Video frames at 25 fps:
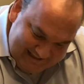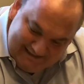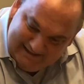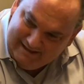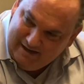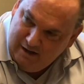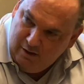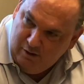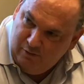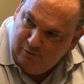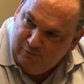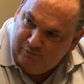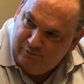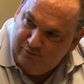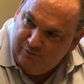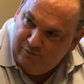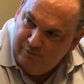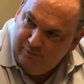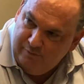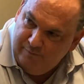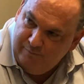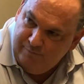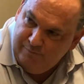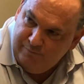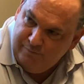itself
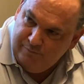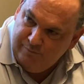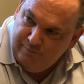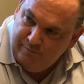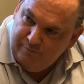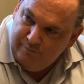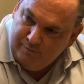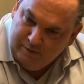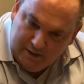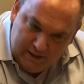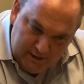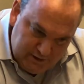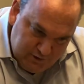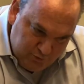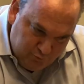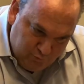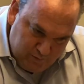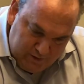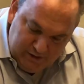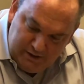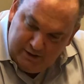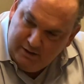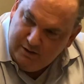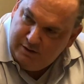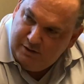is
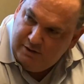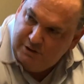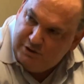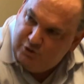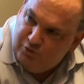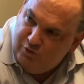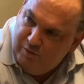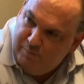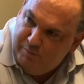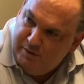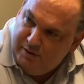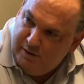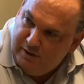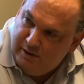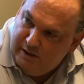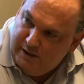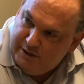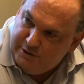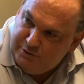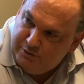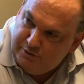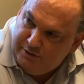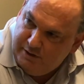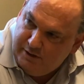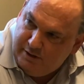really the distributed
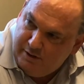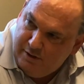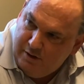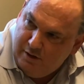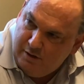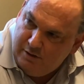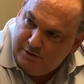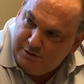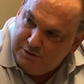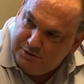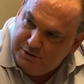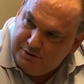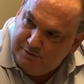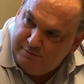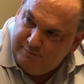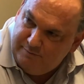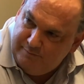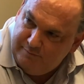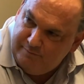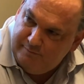ledger technology.